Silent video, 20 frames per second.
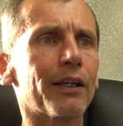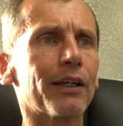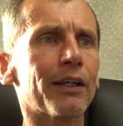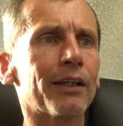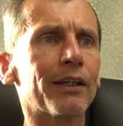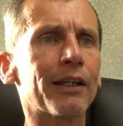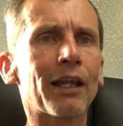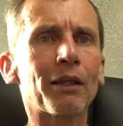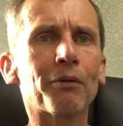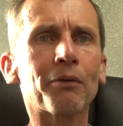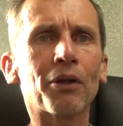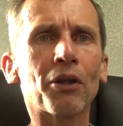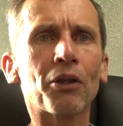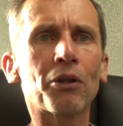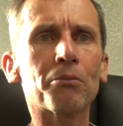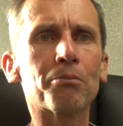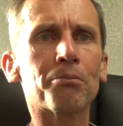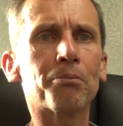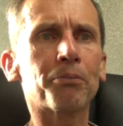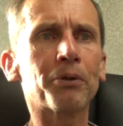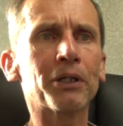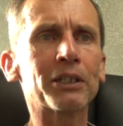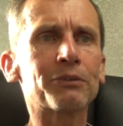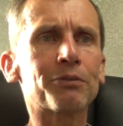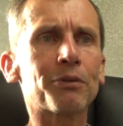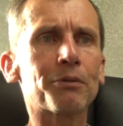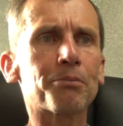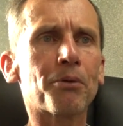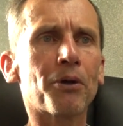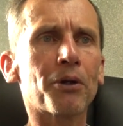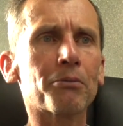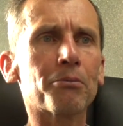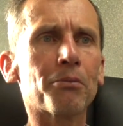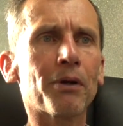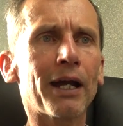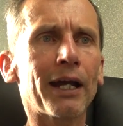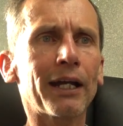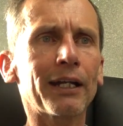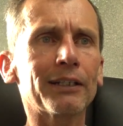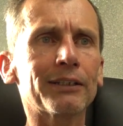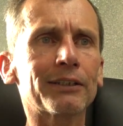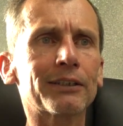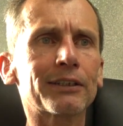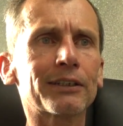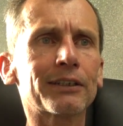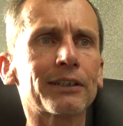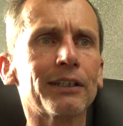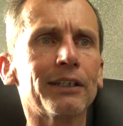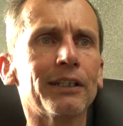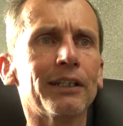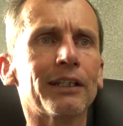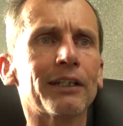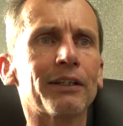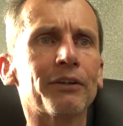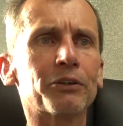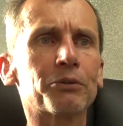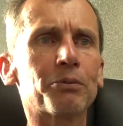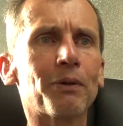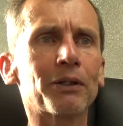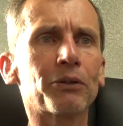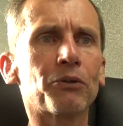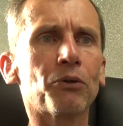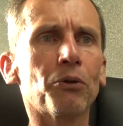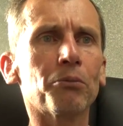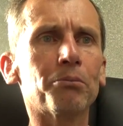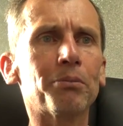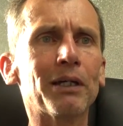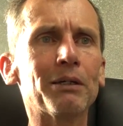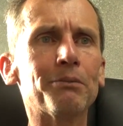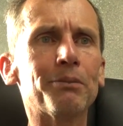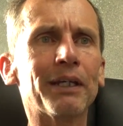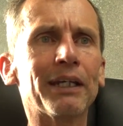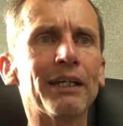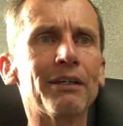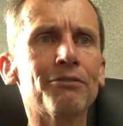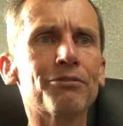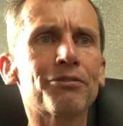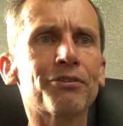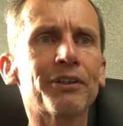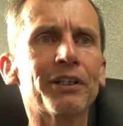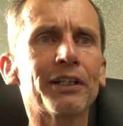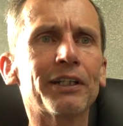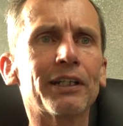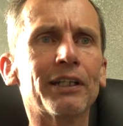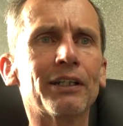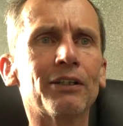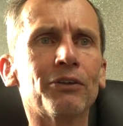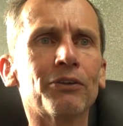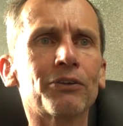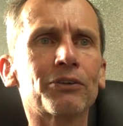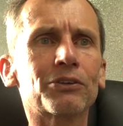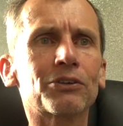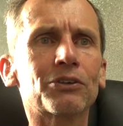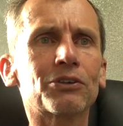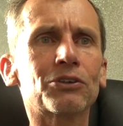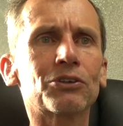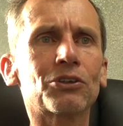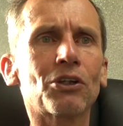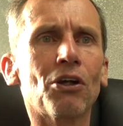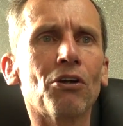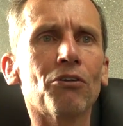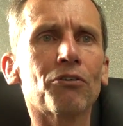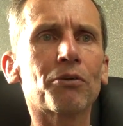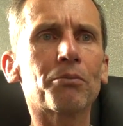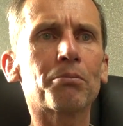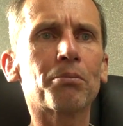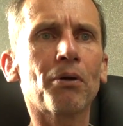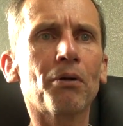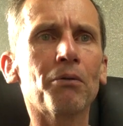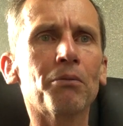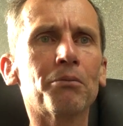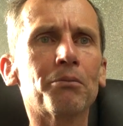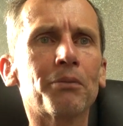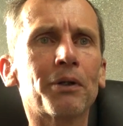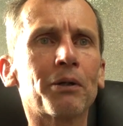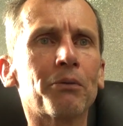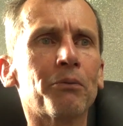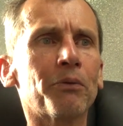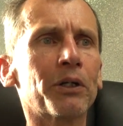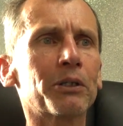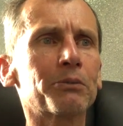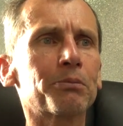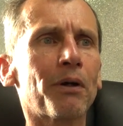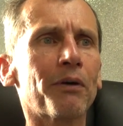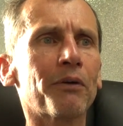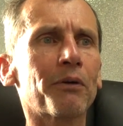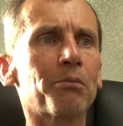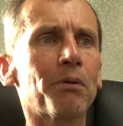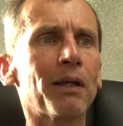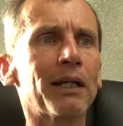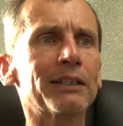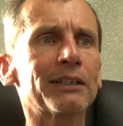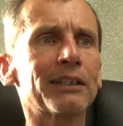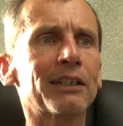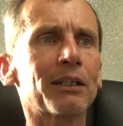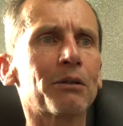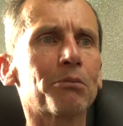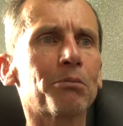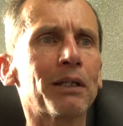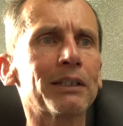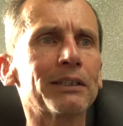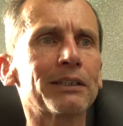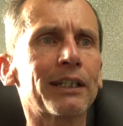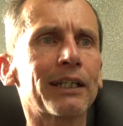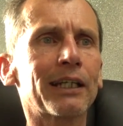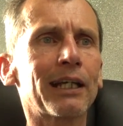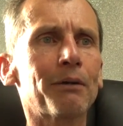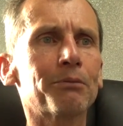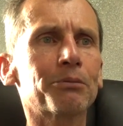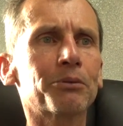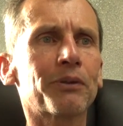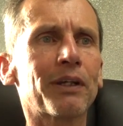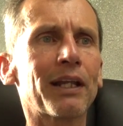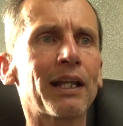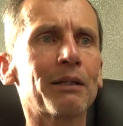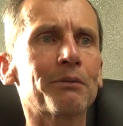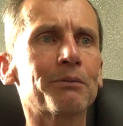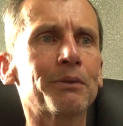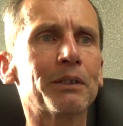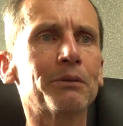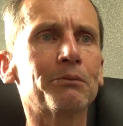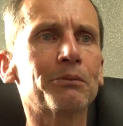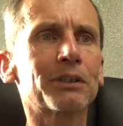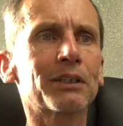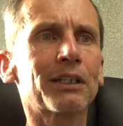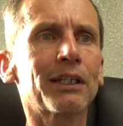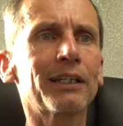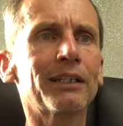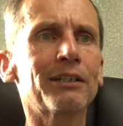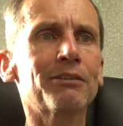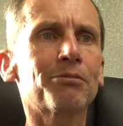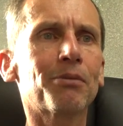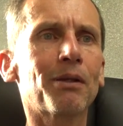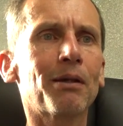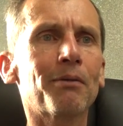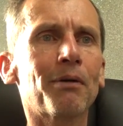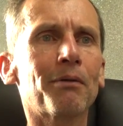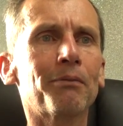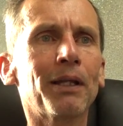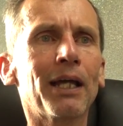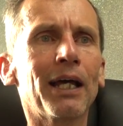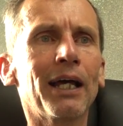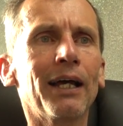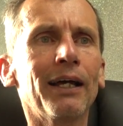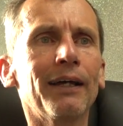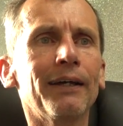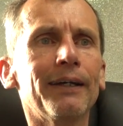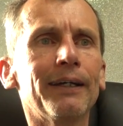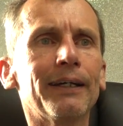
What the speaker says: Another one on the press fit bottom brackets. There is one called BB Infinite. It looks to solve the problem, but it works by replacing the plastic cups with an aluminium sleeve, blah, blah, blah.